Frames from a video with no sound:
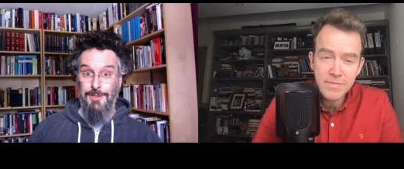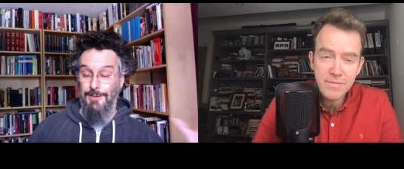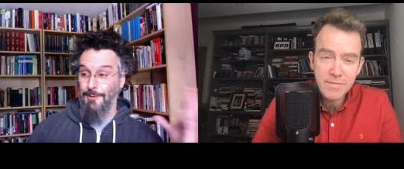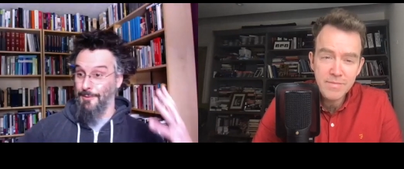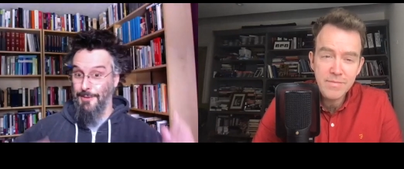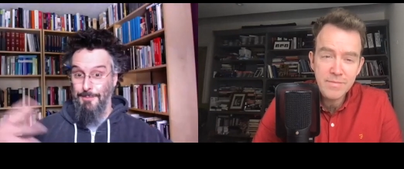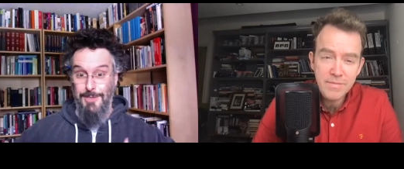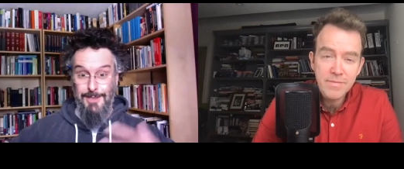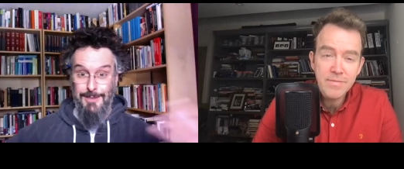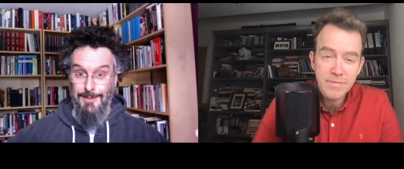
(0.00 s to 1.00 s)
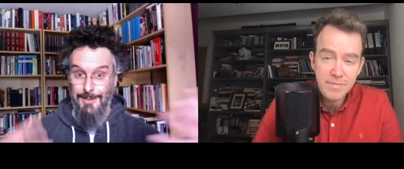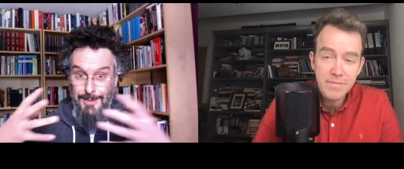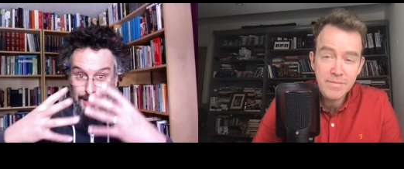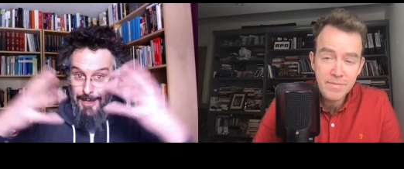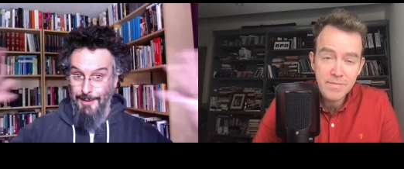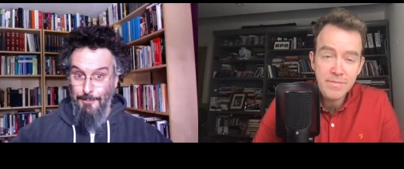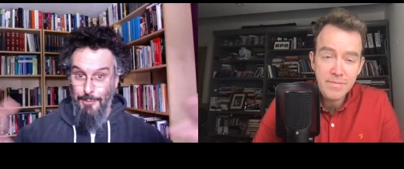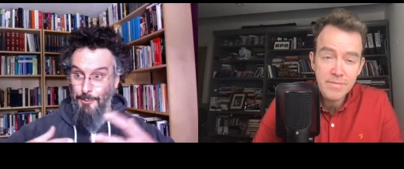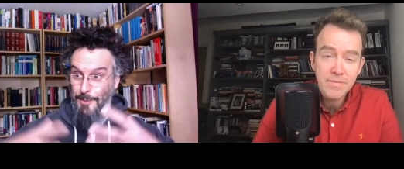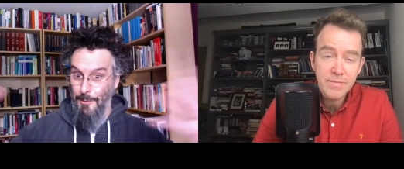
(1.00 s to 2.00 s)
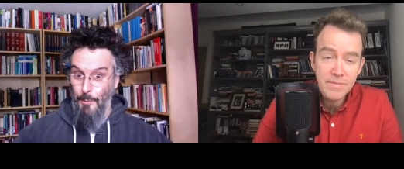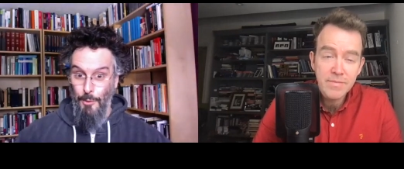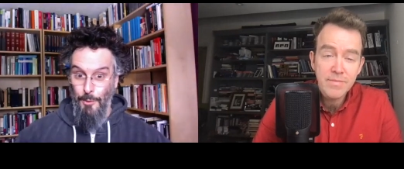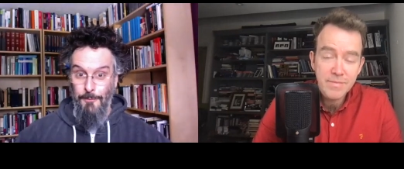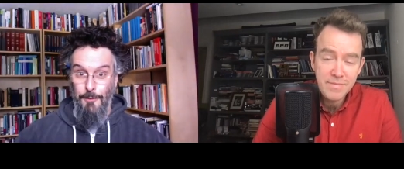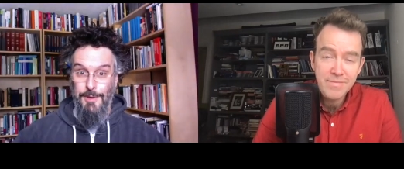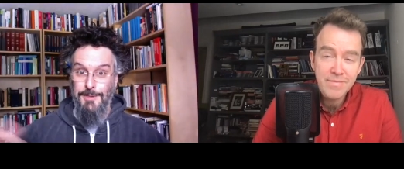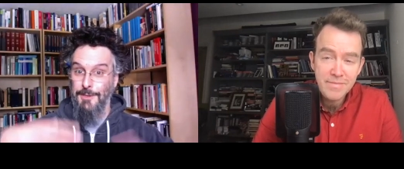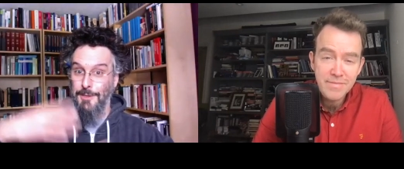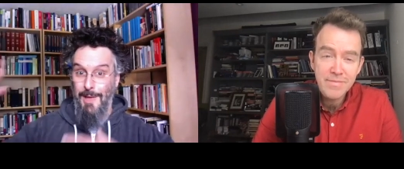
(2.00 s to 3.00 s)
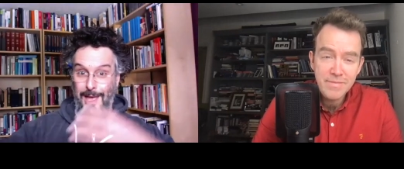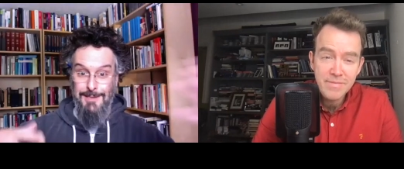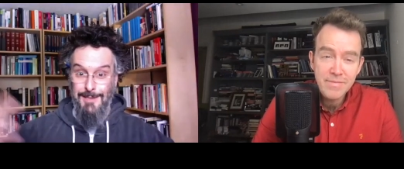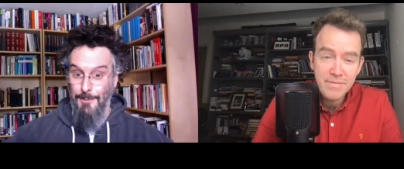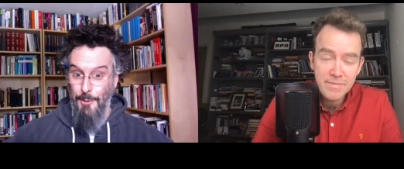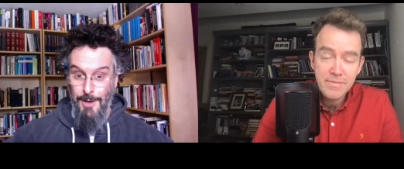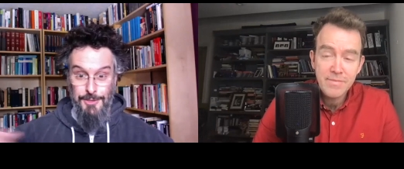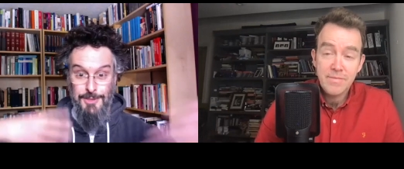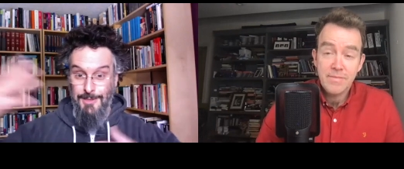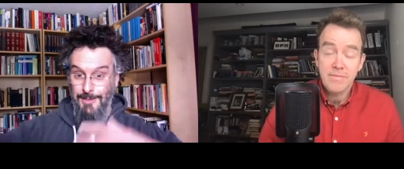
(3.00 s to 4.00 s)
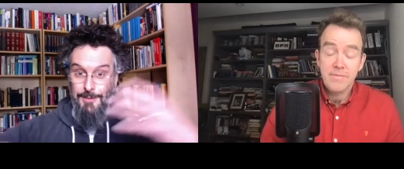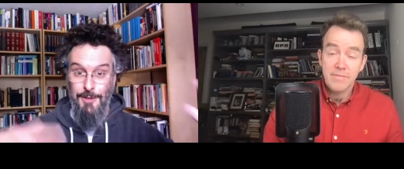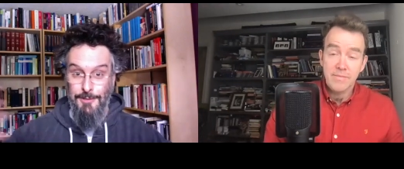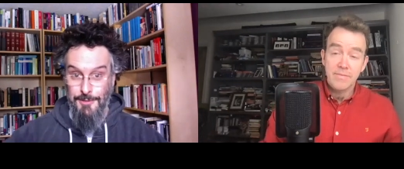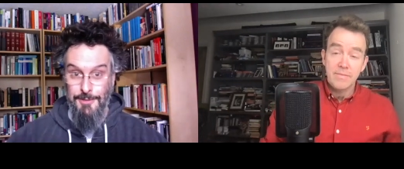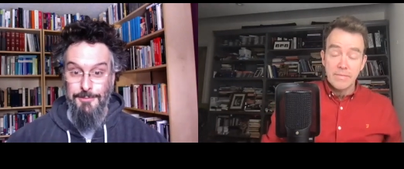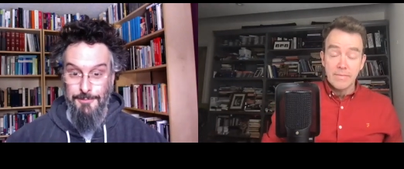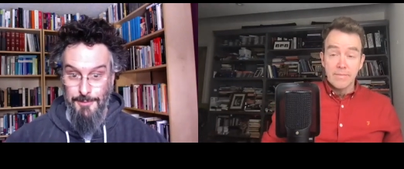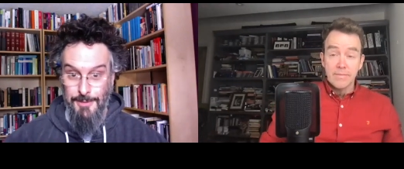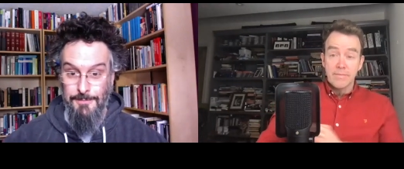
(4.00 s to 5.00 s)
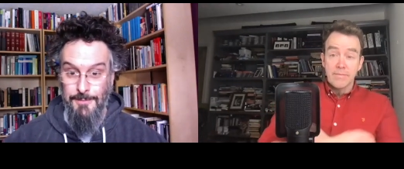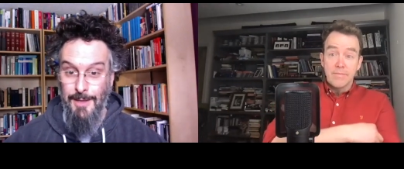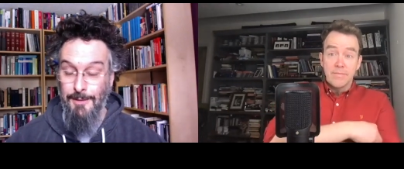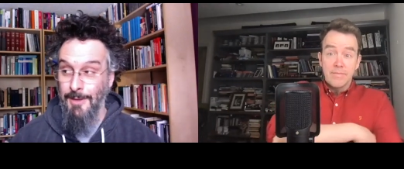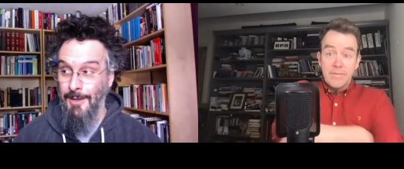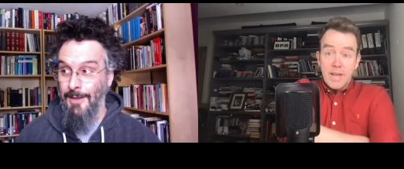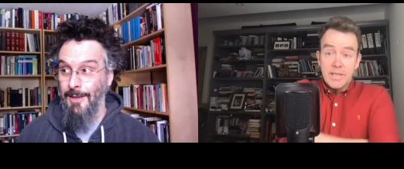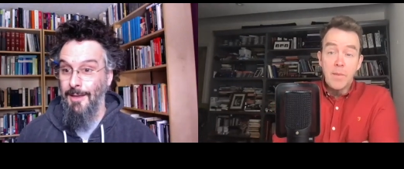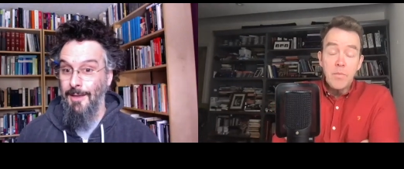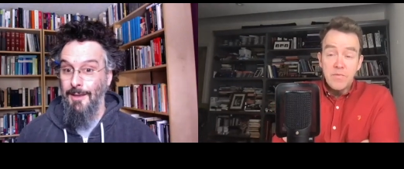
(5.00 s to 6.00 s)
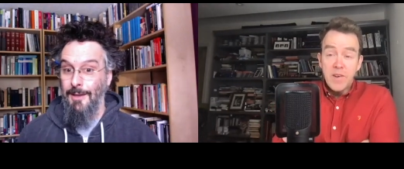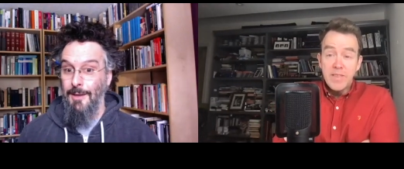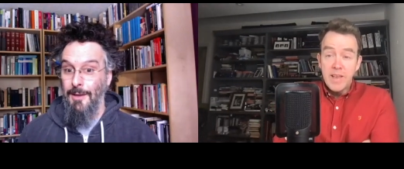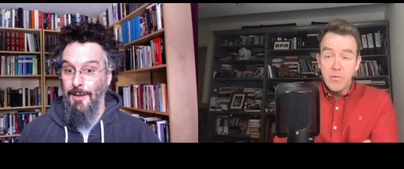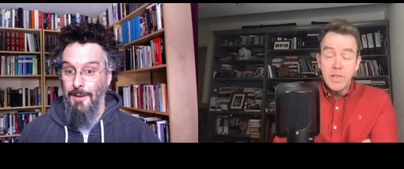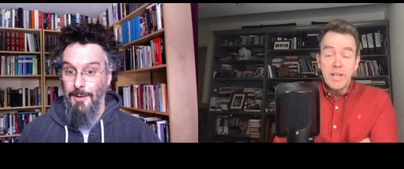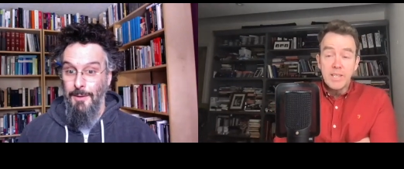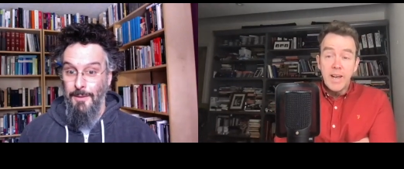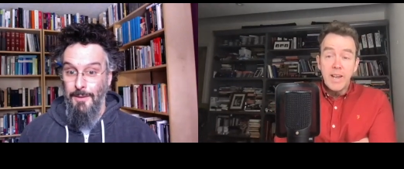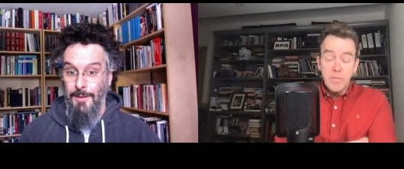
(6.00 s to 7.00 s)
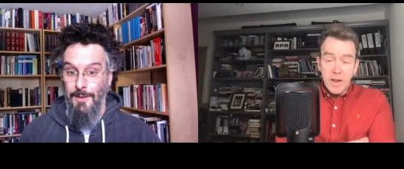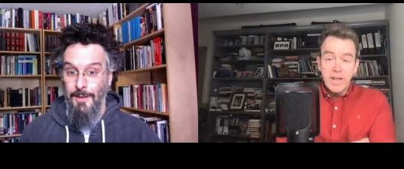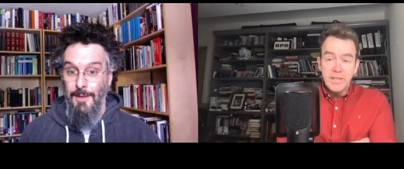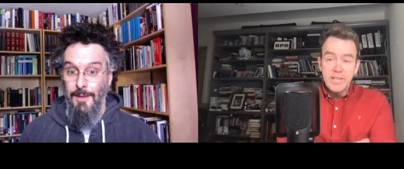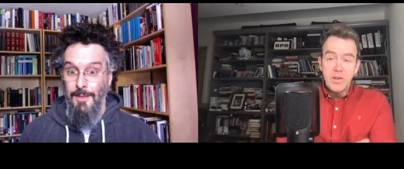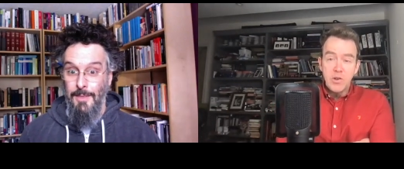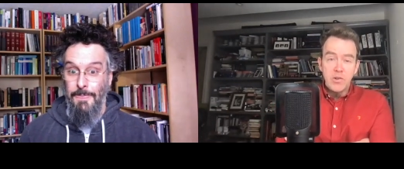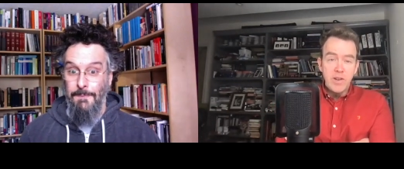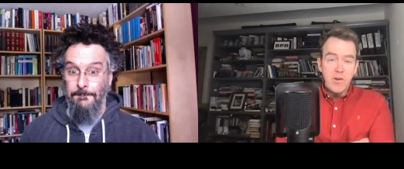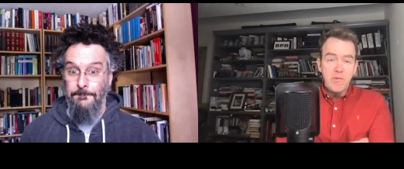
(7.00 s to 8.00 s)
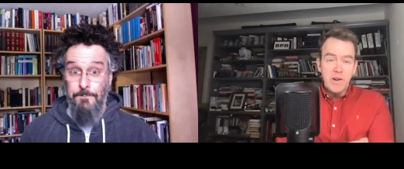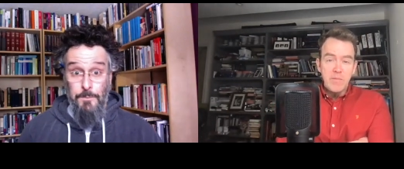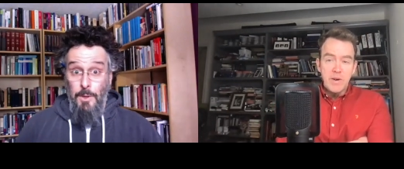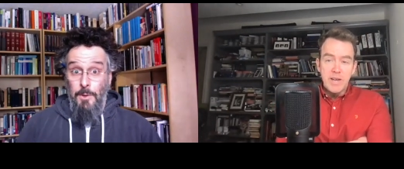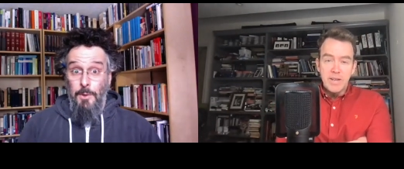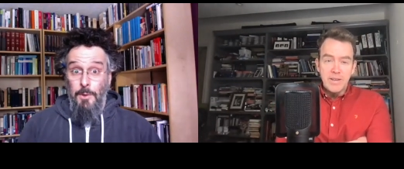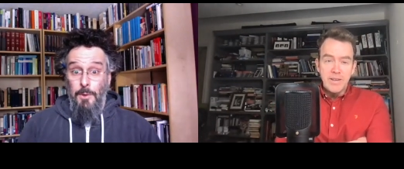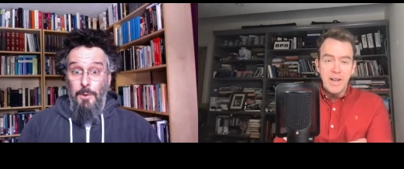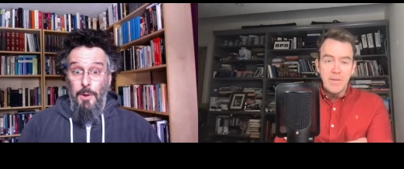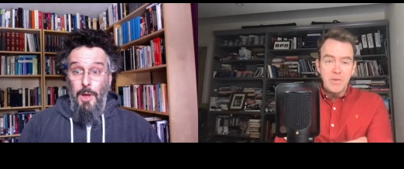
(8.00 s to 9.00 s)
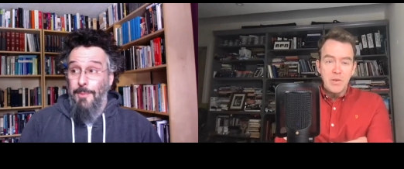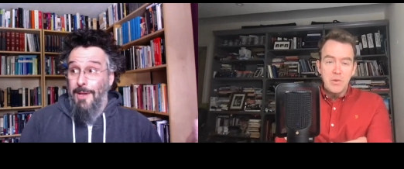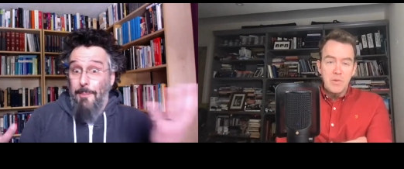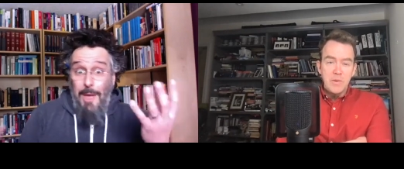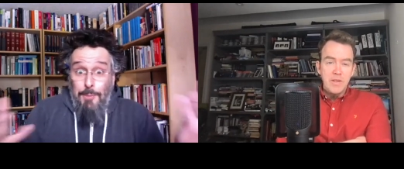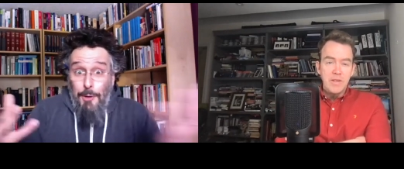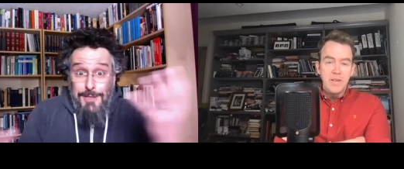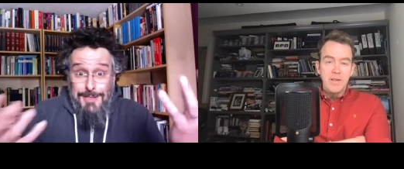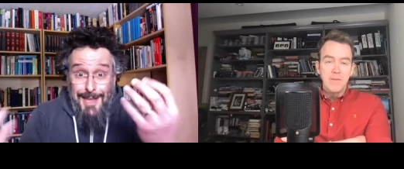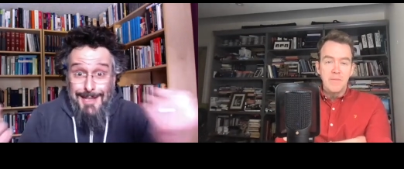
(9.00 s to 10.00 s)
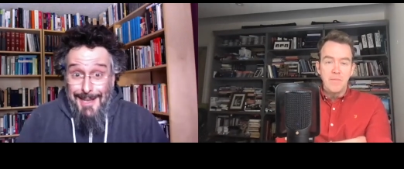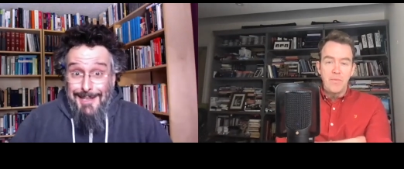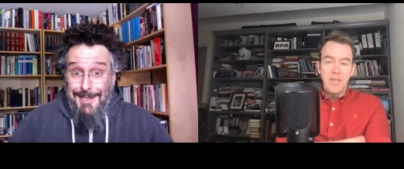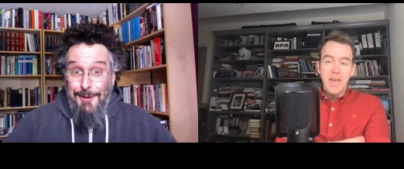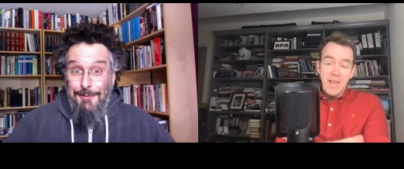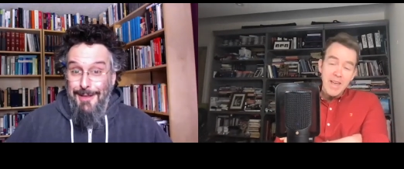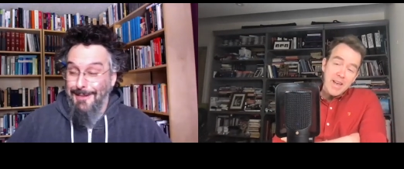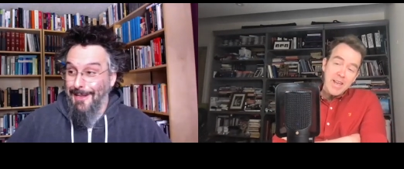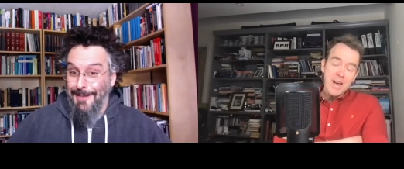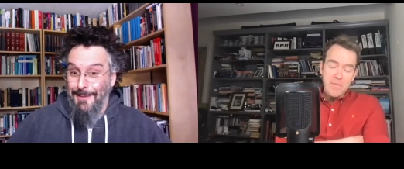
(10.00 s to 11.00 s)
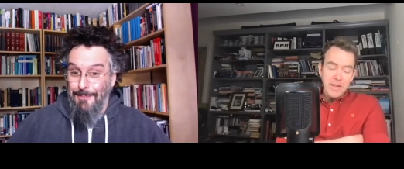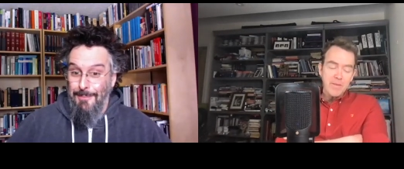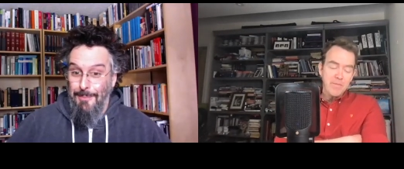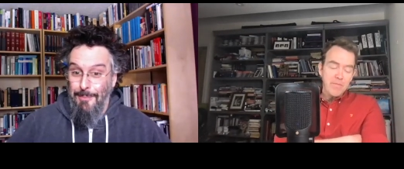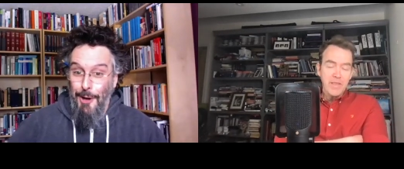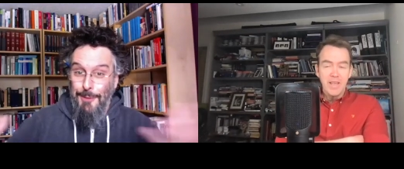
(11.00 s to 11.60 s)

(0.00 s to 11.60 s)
Speaker 1: who speaks in a kind of booming, warm voice, and you ask him questions and he talks to you right now.
Speaker 2: Some would find that really exciting, but I can see that you're terrified by it. And I am. I mean, I'm,
Speaker 1: I'm both excited and terrified. Yeah, like, yeah, I mean, part of